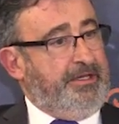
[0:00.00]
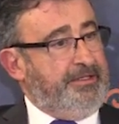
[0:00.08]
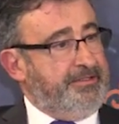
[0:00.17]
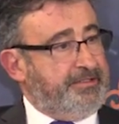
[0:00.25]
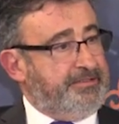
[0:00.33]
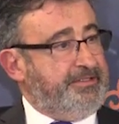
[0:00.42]

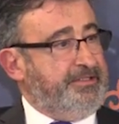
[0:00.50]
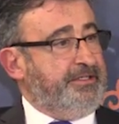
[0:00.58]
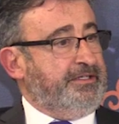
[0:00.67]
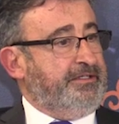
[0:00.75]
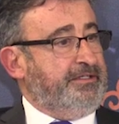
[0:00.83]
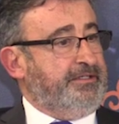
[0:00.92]

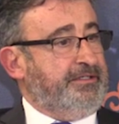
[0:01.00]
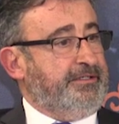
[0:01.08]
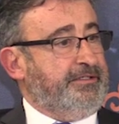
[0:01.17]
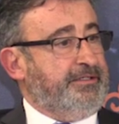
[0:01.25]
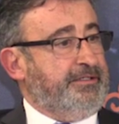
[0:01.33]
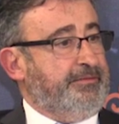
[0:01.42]
interesting
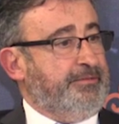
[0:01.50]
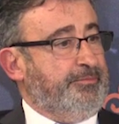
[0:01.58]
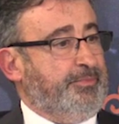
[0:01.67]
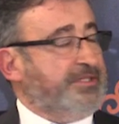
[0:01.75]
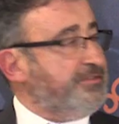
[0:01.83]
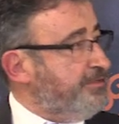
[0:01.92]

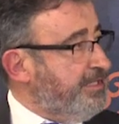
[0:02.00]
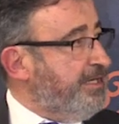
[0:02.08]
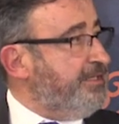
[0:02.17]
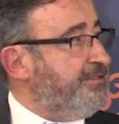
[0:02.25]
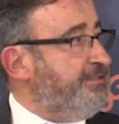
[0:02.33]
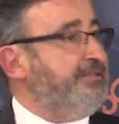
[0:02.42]

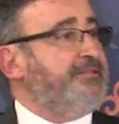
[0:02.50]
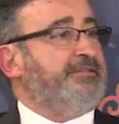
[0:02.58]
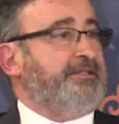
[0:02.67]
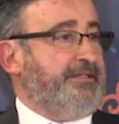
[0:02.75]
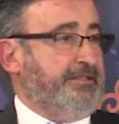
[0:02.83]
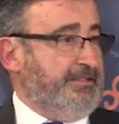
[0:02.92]

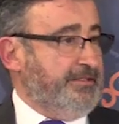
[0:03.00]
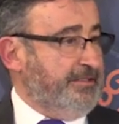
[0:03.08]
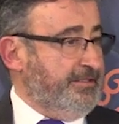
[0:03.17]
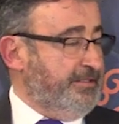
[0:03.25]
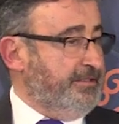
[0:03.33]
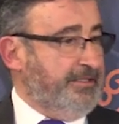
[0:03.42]
personalities
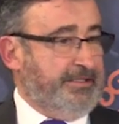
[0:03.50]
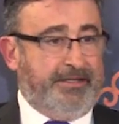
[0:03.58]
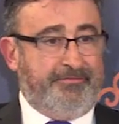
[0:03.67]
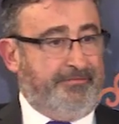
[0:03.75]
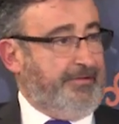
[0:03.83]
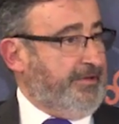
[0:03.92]
and that
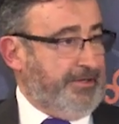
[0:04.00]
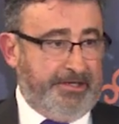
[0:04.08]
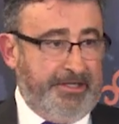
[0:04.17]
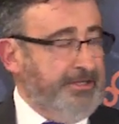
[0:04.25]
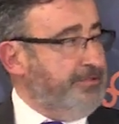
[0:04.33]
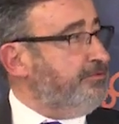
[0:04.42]
are
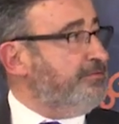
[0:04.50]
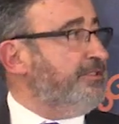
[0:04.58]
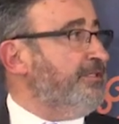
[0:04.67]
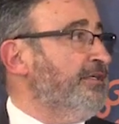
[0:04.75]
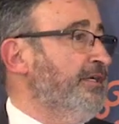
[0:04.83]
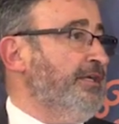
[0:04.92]
linked to
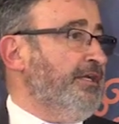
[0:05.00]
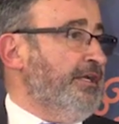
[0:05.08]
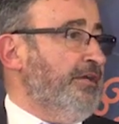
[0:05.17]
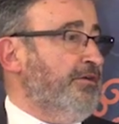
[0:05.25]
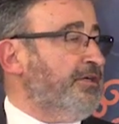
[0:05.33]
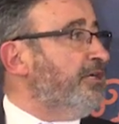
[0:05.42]
the
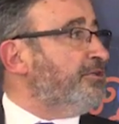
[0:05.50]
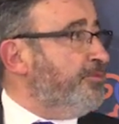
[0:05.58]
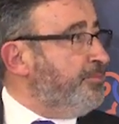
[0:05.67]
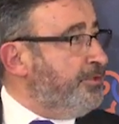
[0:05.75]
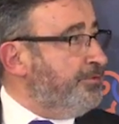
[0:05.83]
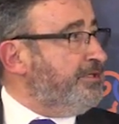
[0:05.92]
local
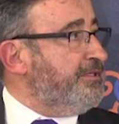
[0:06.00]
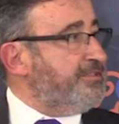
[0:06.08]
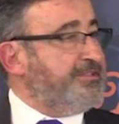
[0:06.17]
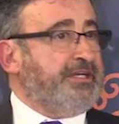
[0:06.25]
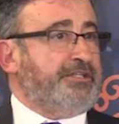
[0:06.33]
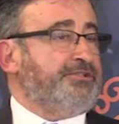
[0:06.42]
communal
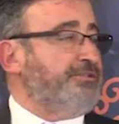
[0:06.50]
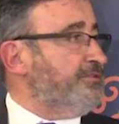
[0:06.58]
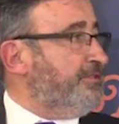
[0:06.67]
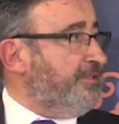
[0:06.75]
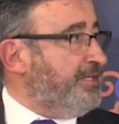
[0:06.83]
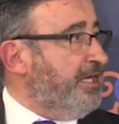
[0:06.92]

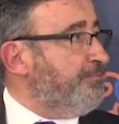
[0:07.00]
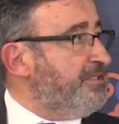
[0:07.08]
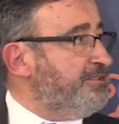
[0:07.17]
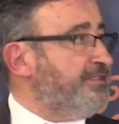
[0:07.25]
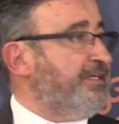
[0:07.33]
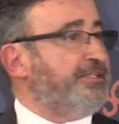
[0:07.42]
structure, the
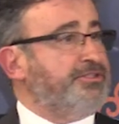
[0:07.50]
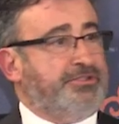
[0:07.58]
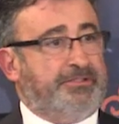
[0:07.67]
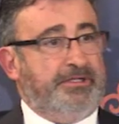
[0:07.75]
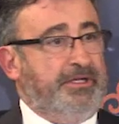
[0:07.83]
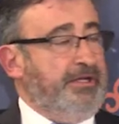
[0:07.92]
tribal
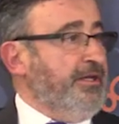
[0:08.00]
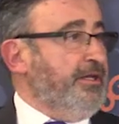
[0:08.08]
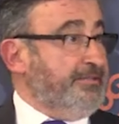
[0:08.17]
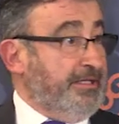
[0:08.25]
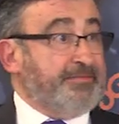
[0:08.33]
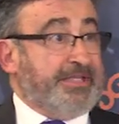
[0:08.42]
structure,
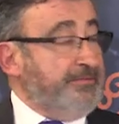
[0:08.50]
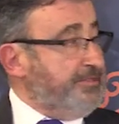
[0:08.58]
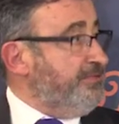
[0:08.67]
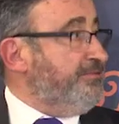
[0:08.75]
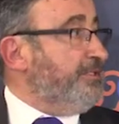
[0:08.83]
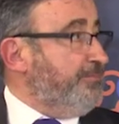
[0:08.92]

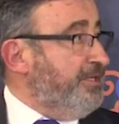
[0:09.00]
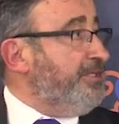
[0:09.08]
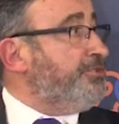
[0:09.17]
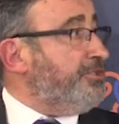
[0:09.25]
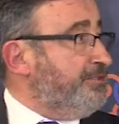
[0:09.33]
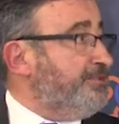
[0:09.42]
sometimes even the
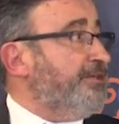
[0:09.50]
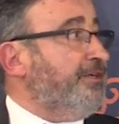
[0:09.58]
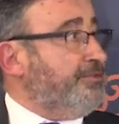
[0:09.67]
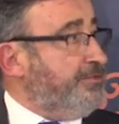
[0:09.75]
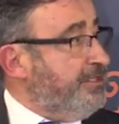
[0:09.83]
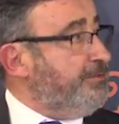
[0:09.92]
militia
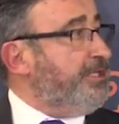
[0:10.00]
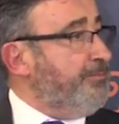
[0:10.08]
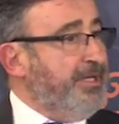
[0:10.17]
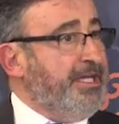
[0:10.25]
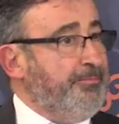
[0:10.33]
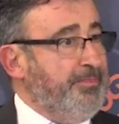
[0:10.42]
structure, that they
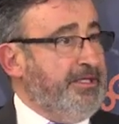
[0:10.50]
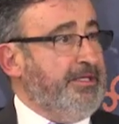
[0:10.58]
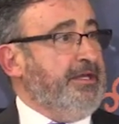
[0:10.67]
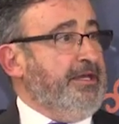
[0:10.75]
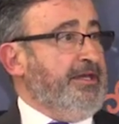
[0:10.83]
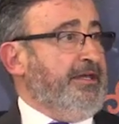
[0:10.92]
may be